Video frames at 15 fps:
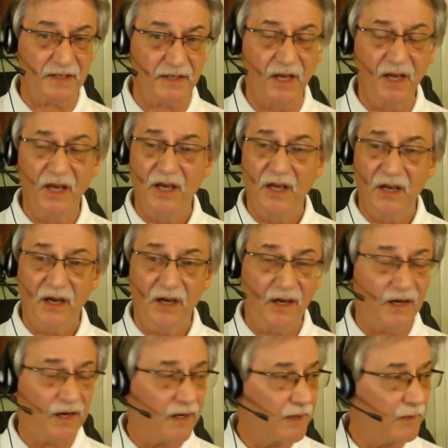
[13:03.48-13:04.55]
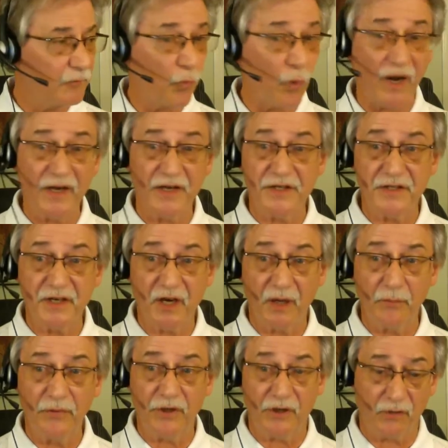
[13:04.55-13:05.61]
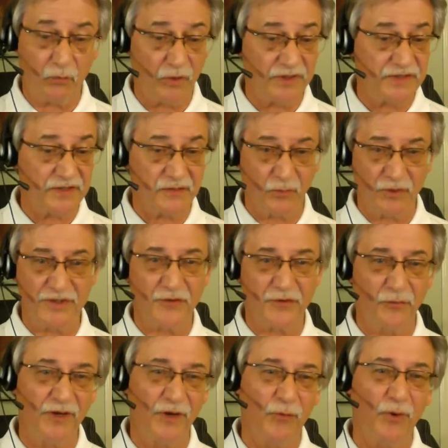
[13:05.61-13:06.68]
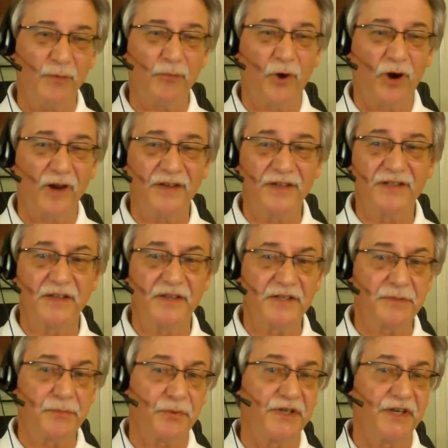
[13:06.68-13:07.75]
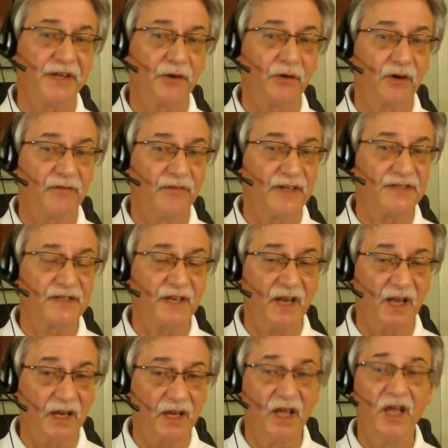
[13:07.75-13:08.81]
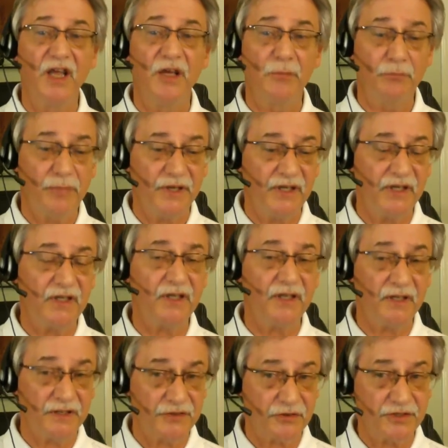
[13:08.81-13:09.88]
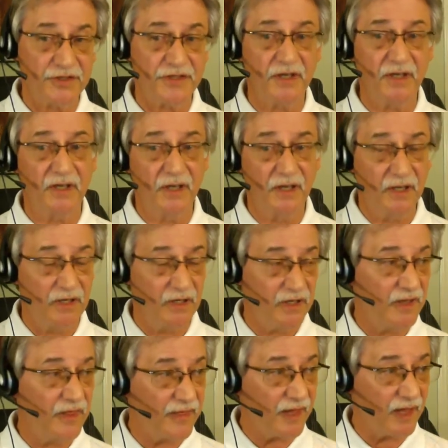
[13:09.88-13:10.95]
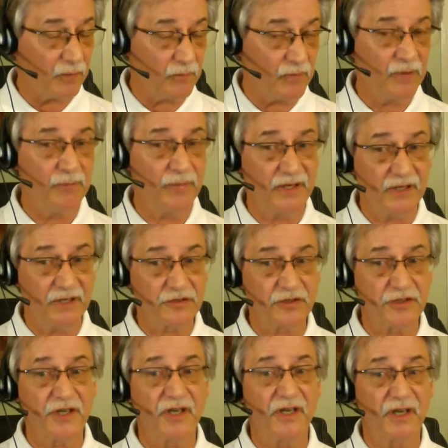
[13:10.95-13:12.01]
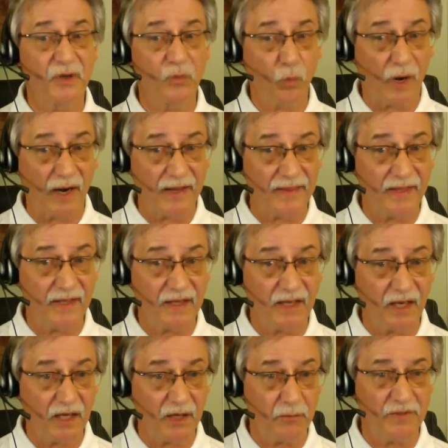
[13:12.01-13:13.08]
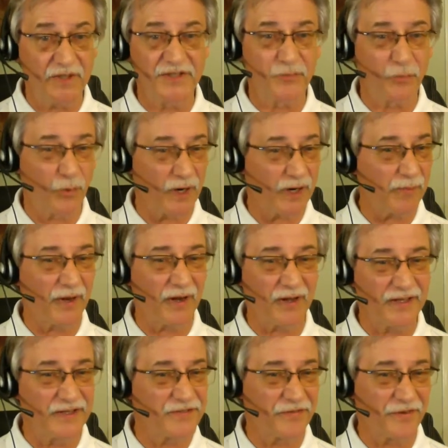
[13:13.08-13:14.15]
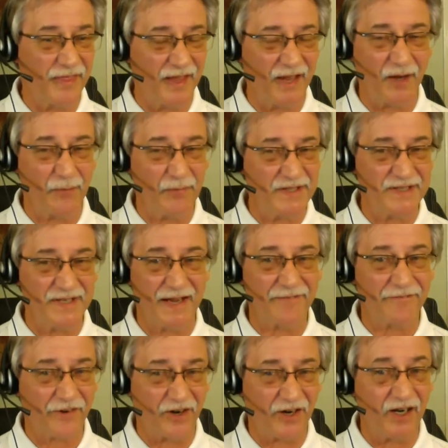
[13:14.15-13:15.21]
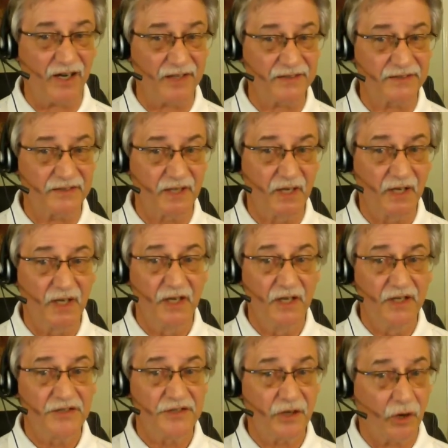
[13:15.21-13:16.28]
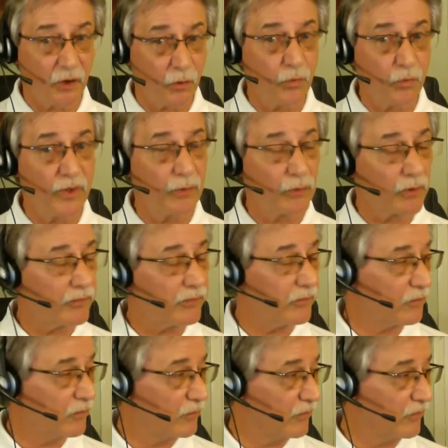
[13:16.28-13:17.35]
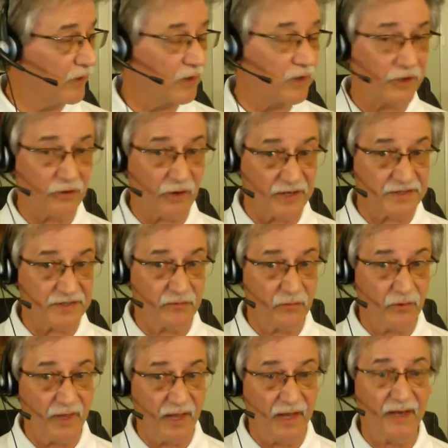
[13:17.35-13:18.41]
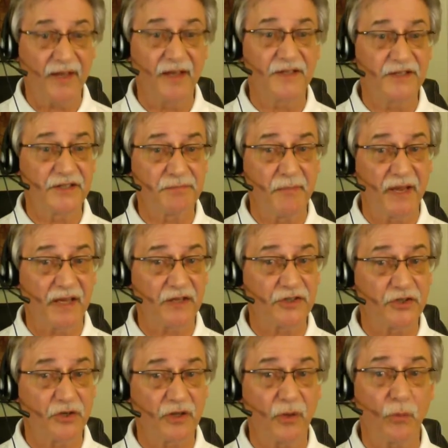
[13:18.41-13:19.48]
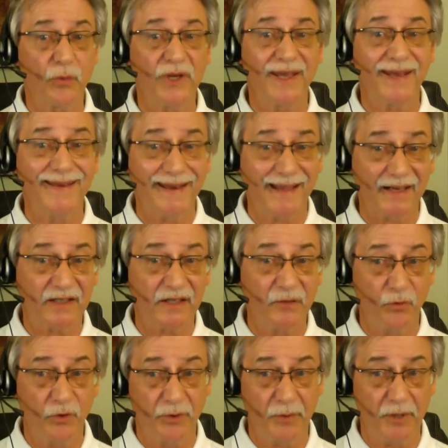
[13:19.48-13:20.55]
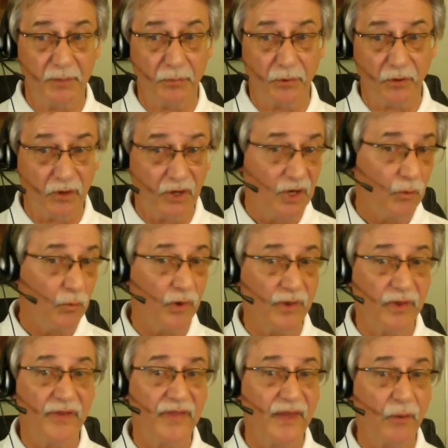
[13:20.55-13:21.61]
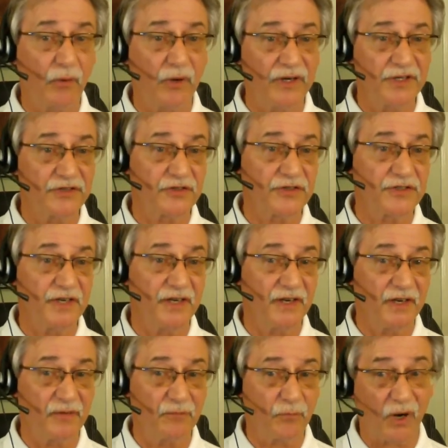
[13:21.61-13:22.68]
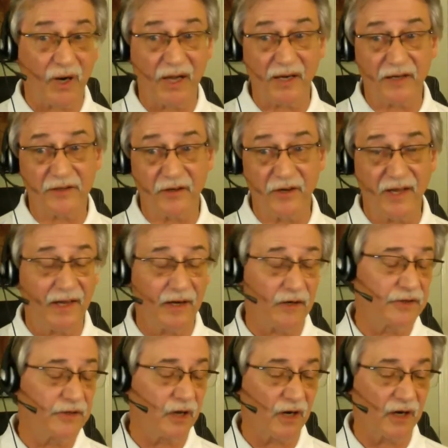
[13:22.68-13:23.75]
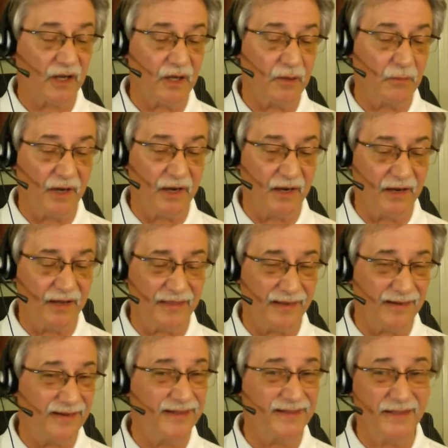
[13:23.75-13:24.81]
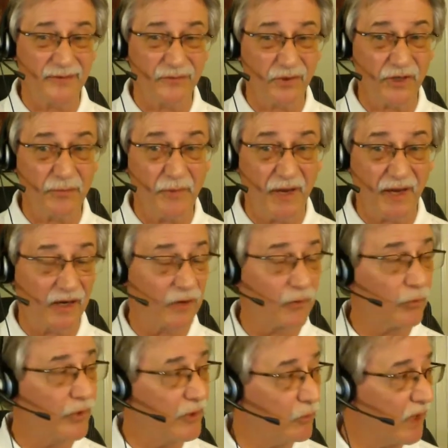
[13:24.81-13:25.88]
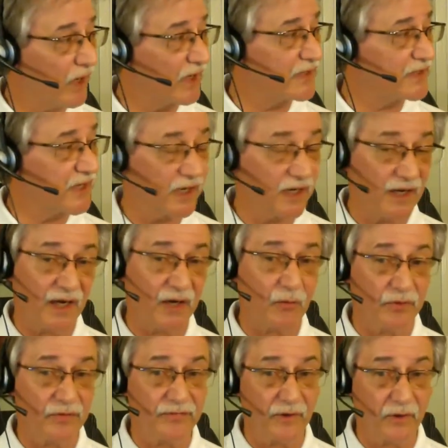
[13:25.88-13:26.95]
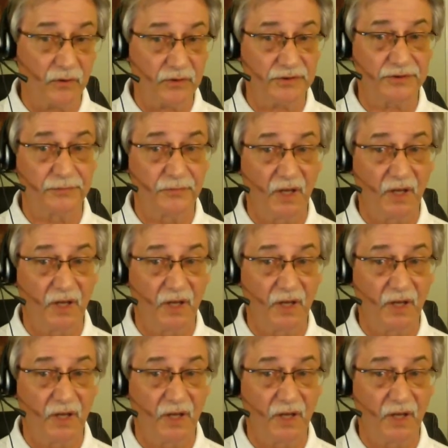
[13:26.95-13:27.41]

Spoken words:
it? Why did you come here? What brought you to this particular event today? Be interested in them and be interested in why they came. It's for them. It's not for us. So we were real aggressive with that and just making sure that we connected with people, whether they were interested in product or not, or talking about anything. It didn't really matter. We wanted to connect with folks.